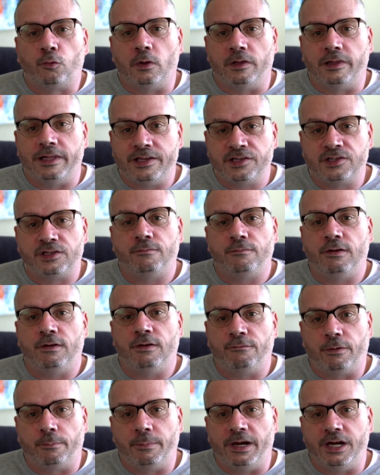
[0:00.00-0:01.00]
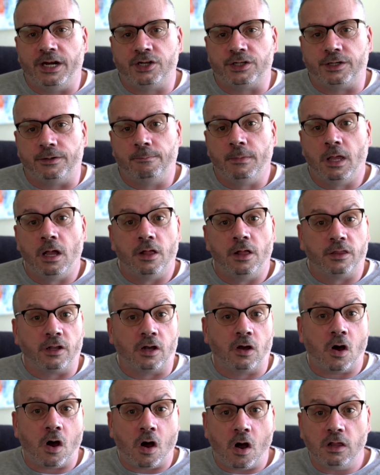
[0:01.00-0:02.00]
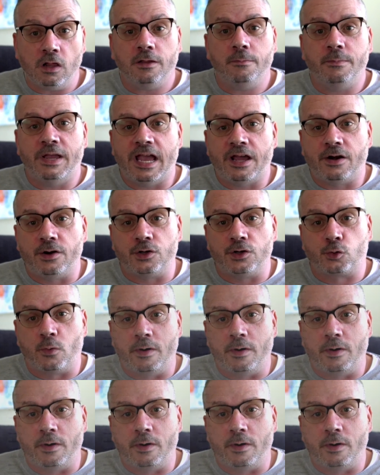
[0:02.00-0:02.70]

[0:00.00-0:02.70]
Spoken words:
through a list of information, the column headers